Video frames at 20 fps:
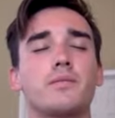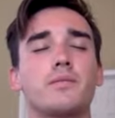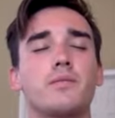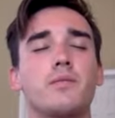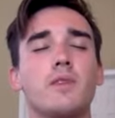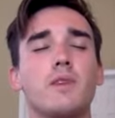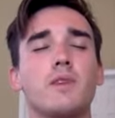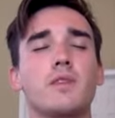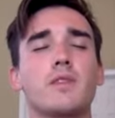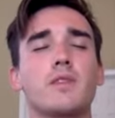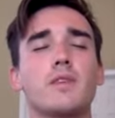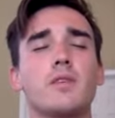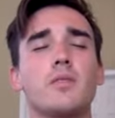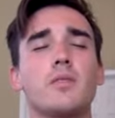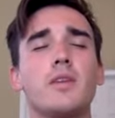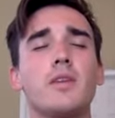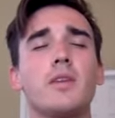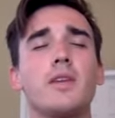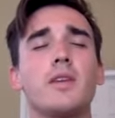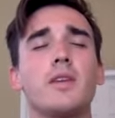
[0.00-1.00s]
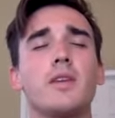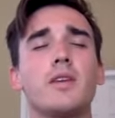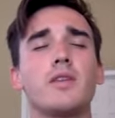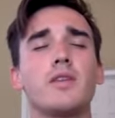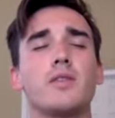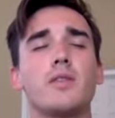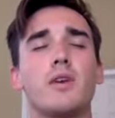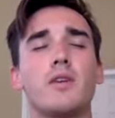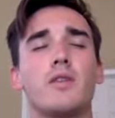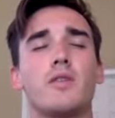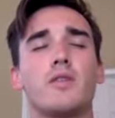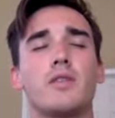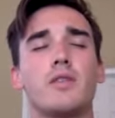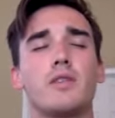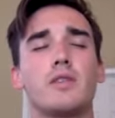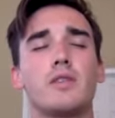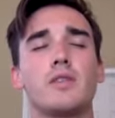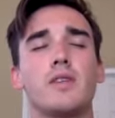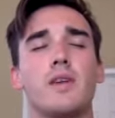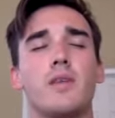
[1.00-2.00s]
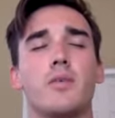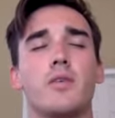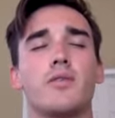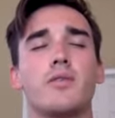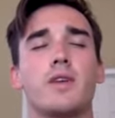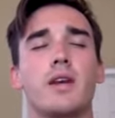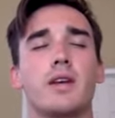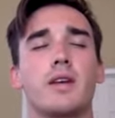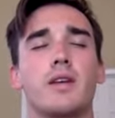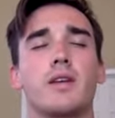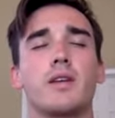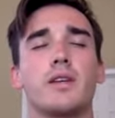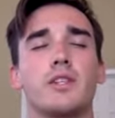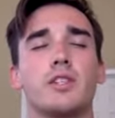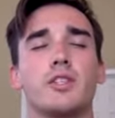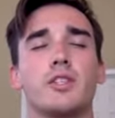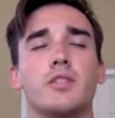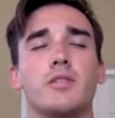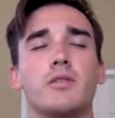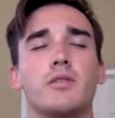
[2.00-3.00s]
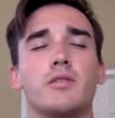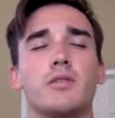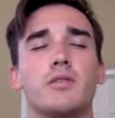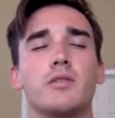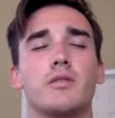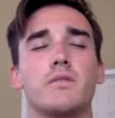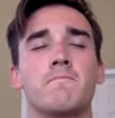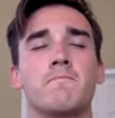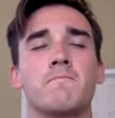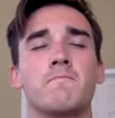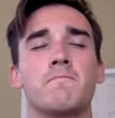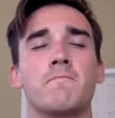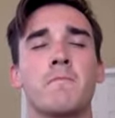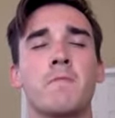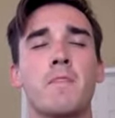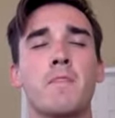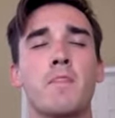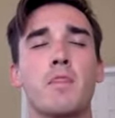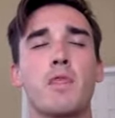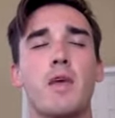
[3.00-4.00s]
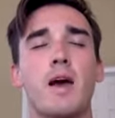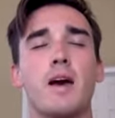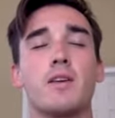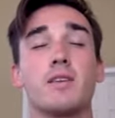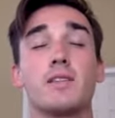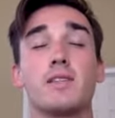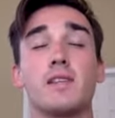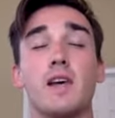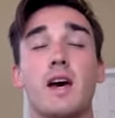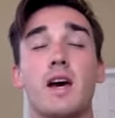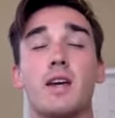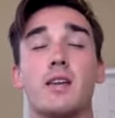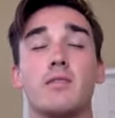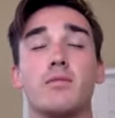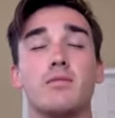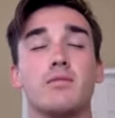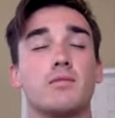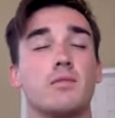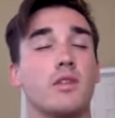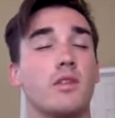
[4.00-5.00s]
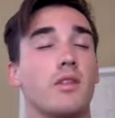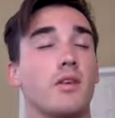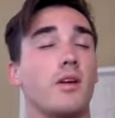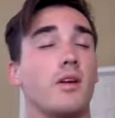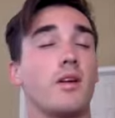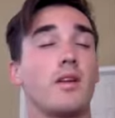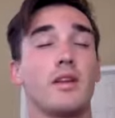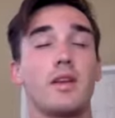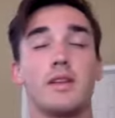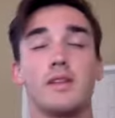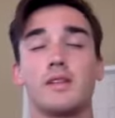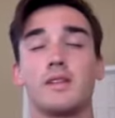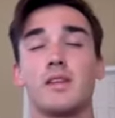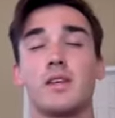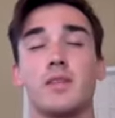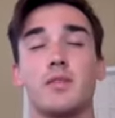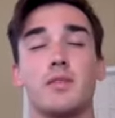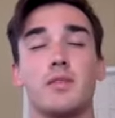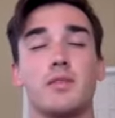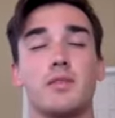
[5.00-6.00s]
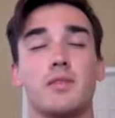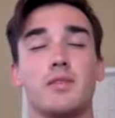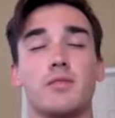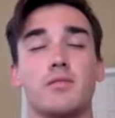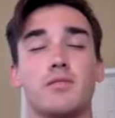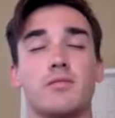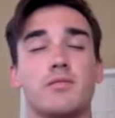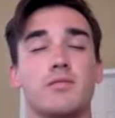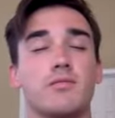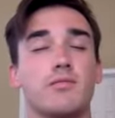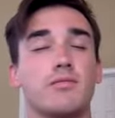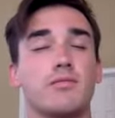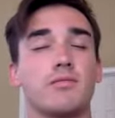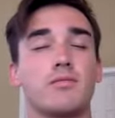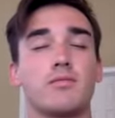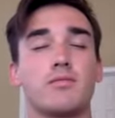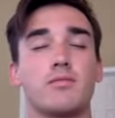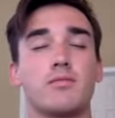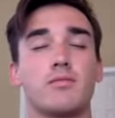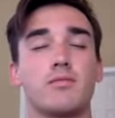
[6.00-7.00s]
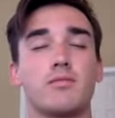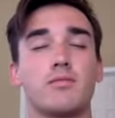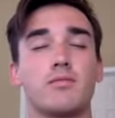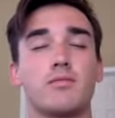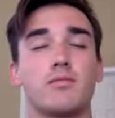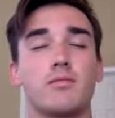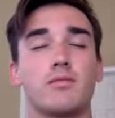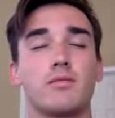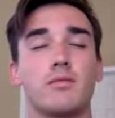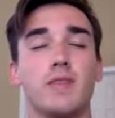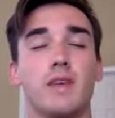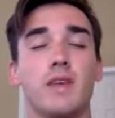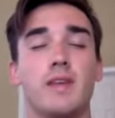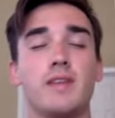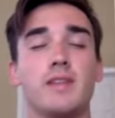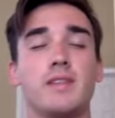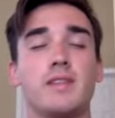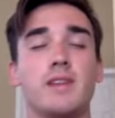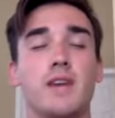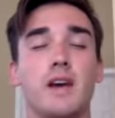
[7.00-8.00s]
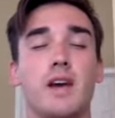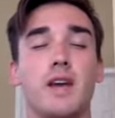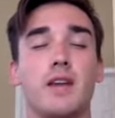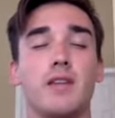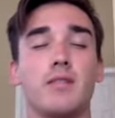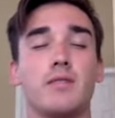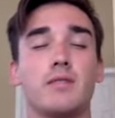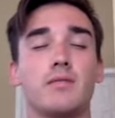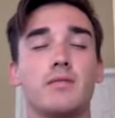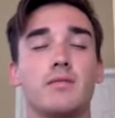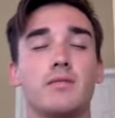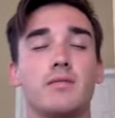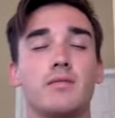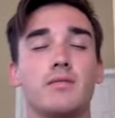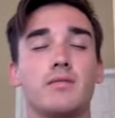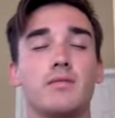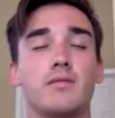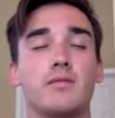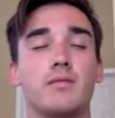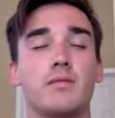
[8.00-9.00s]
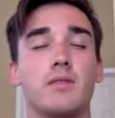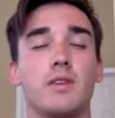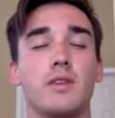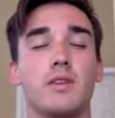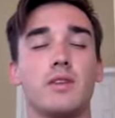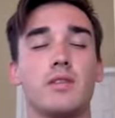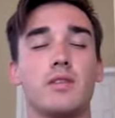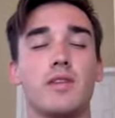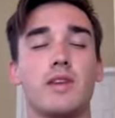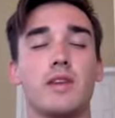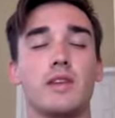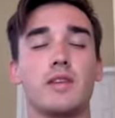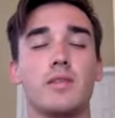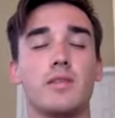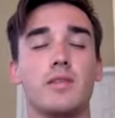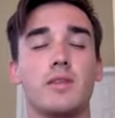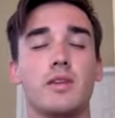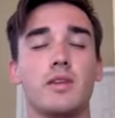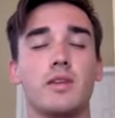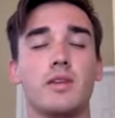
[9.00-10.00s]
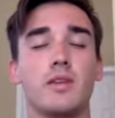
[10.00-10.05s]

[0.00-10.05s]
So breathing into our first step of recognition. Outside, there are landscapers. Inside, there is flexibility.